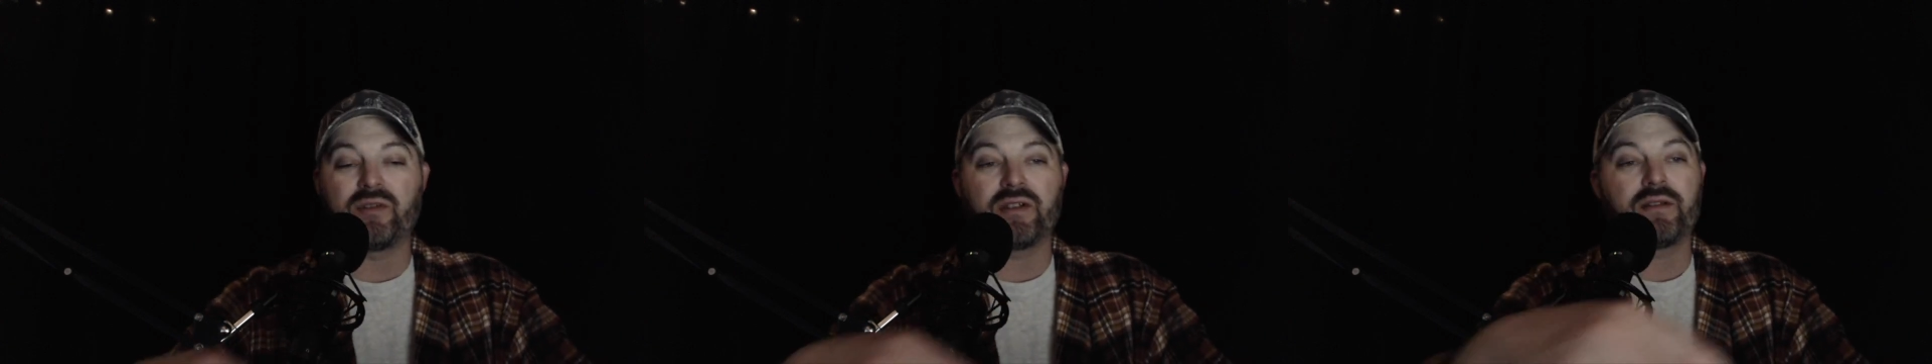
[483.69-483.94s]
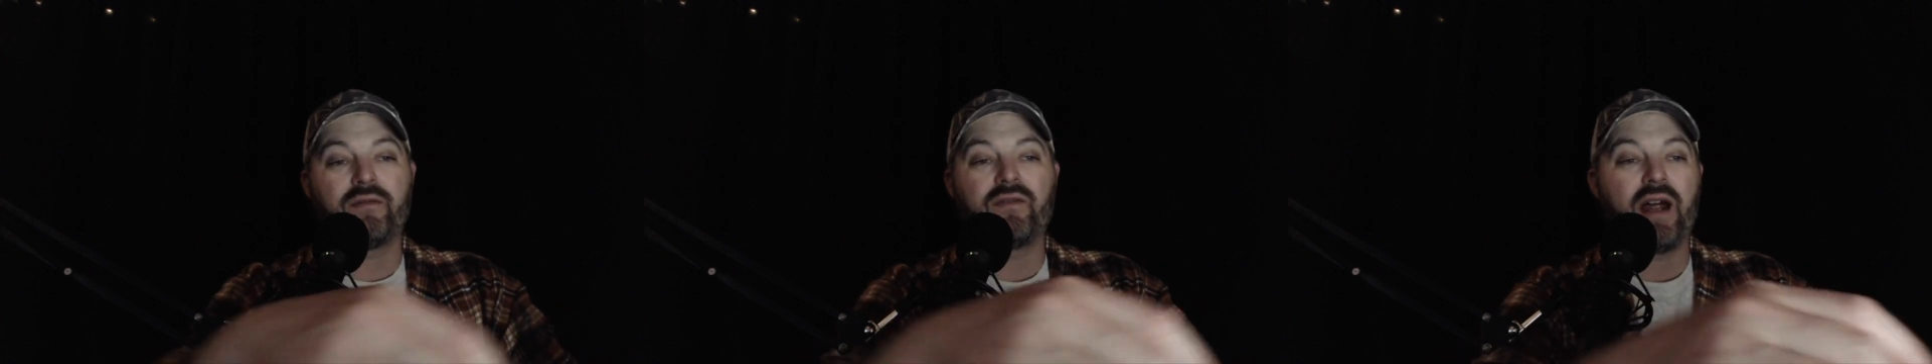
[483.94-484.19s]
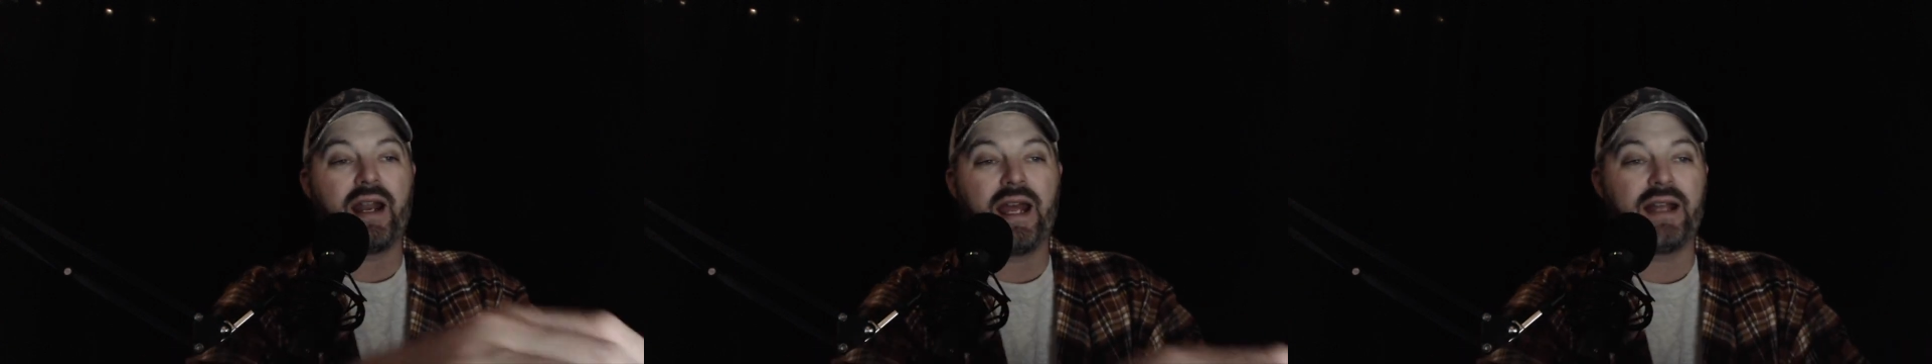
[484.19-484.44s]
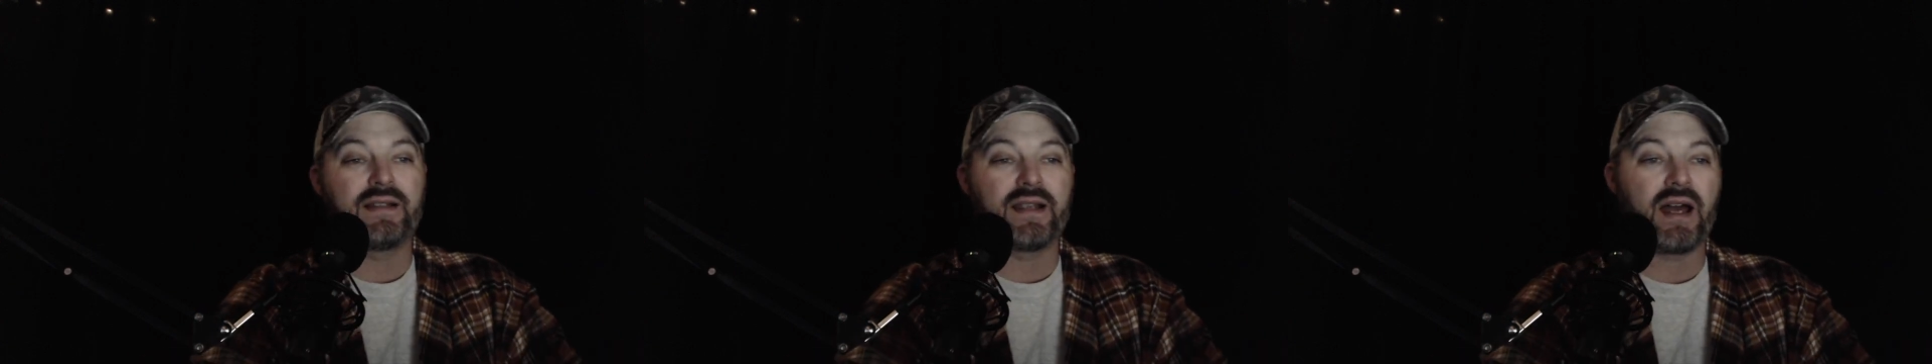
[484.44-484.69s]
just have not
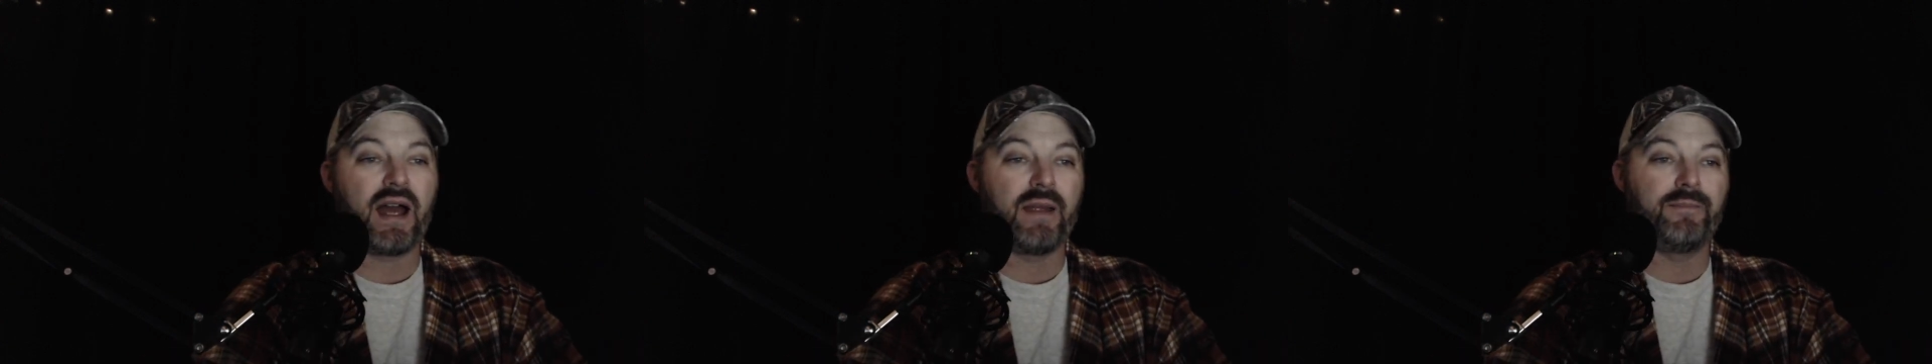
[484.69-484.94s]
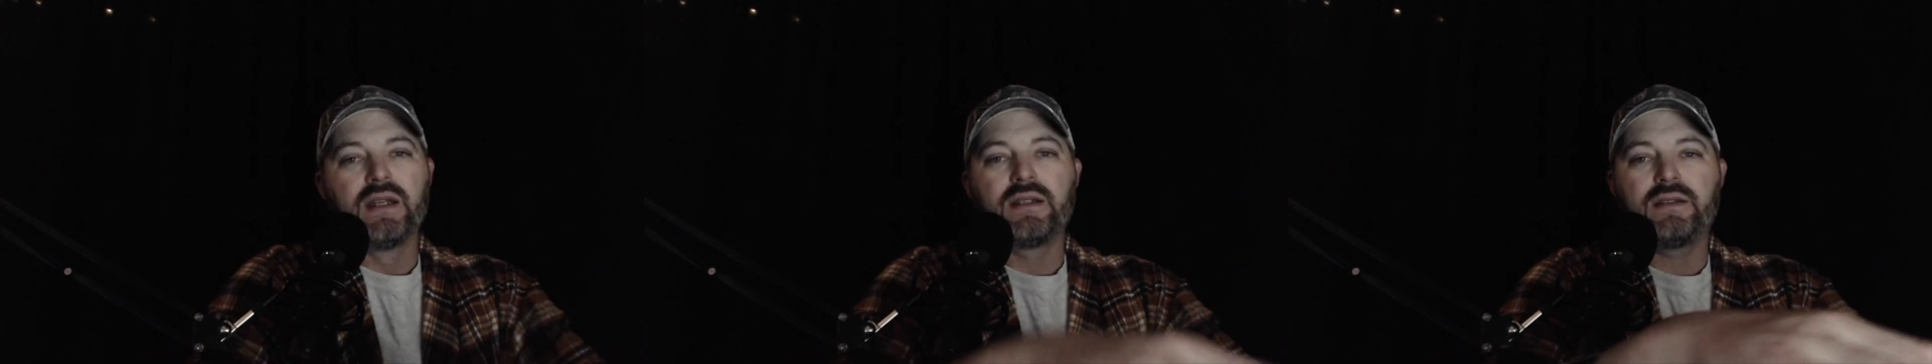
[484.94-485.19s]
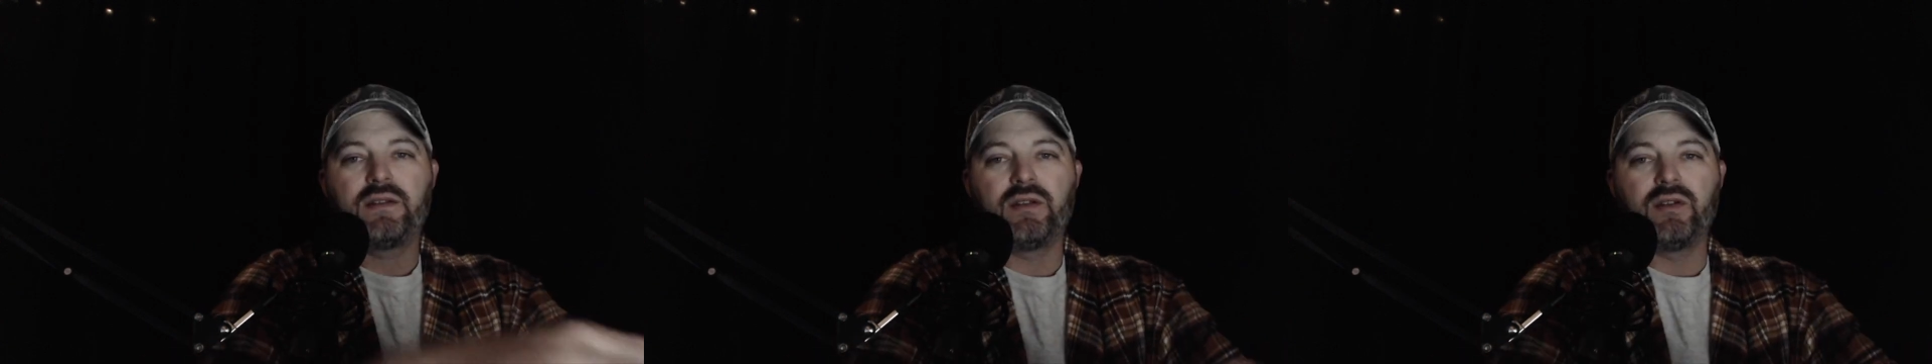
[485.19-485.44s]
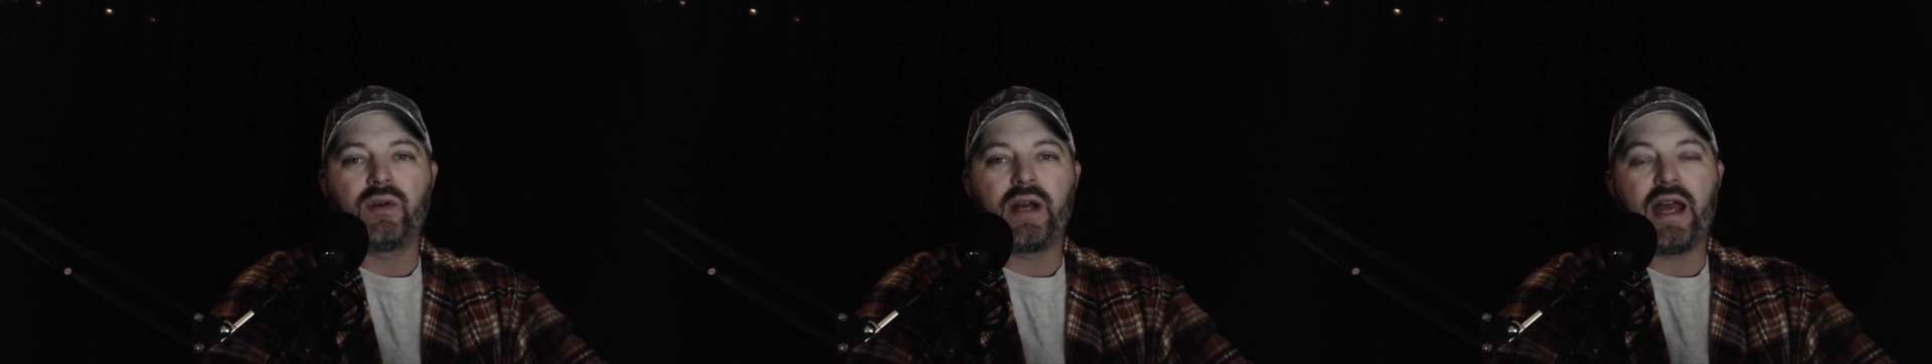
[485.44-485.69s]
had the time
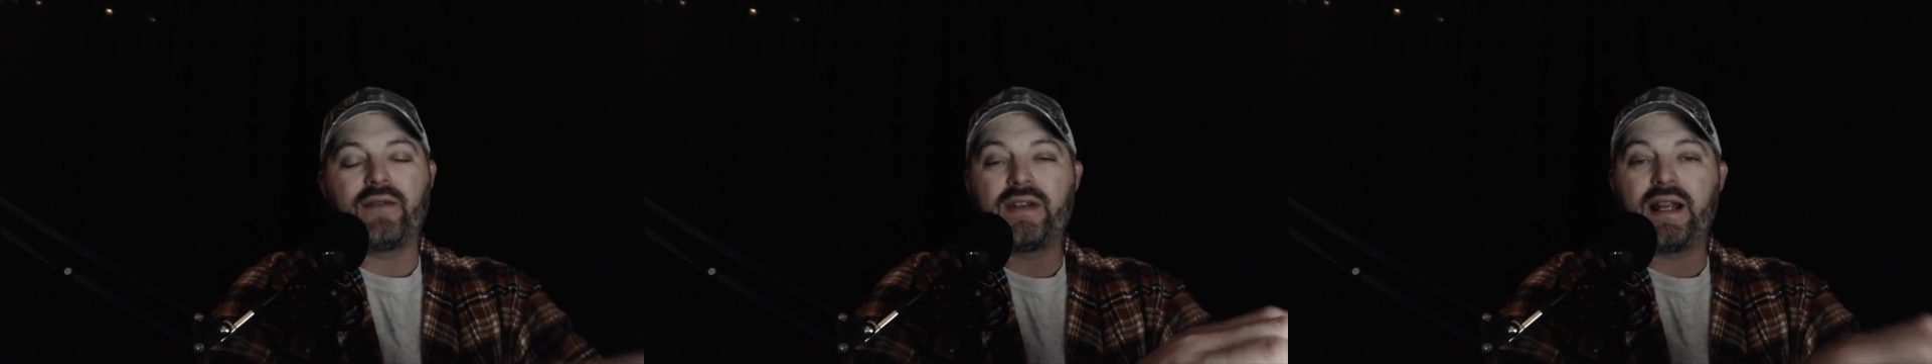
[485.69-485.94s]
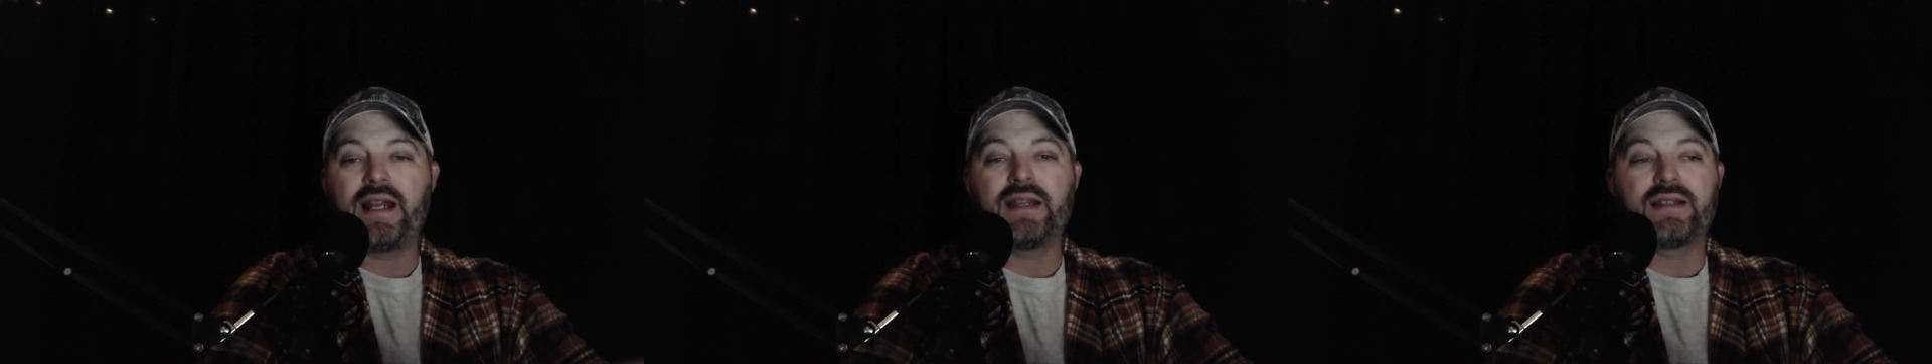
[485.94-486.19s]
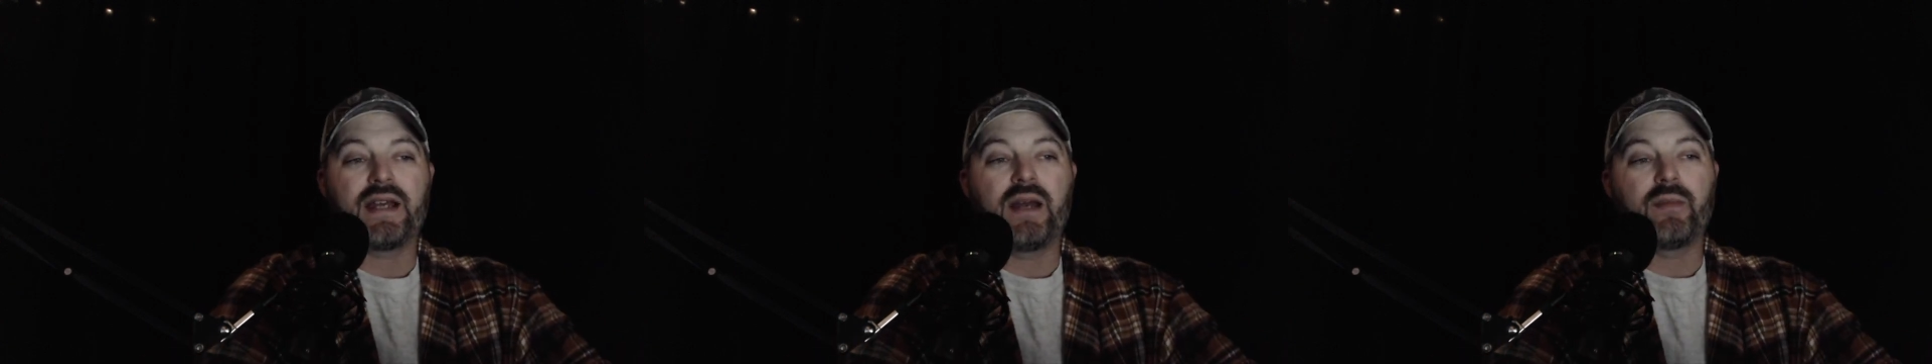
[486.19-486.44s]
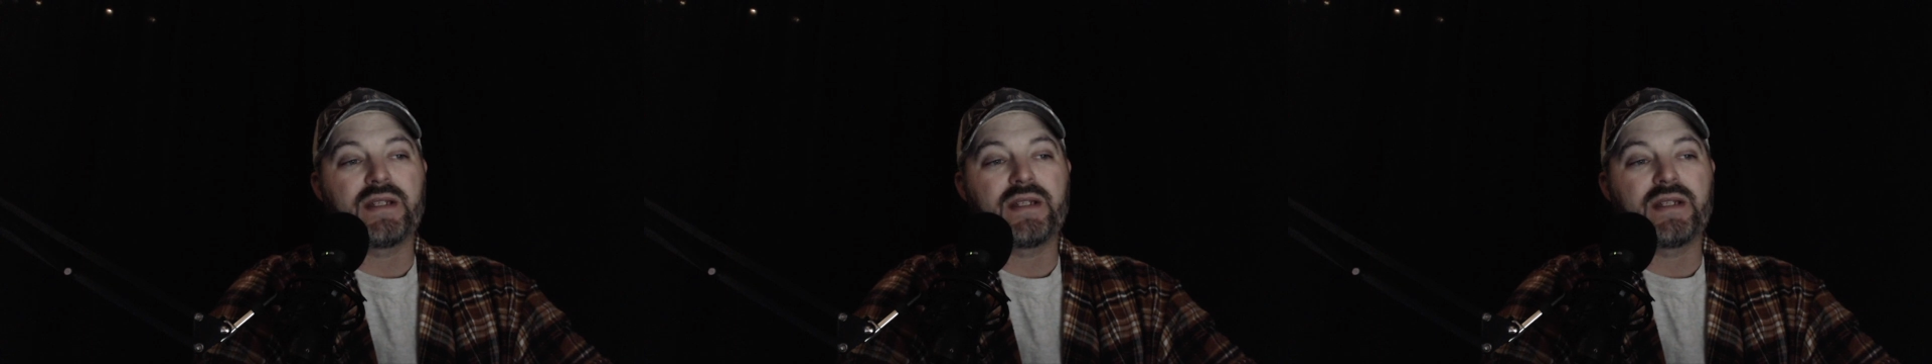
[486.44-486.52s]
to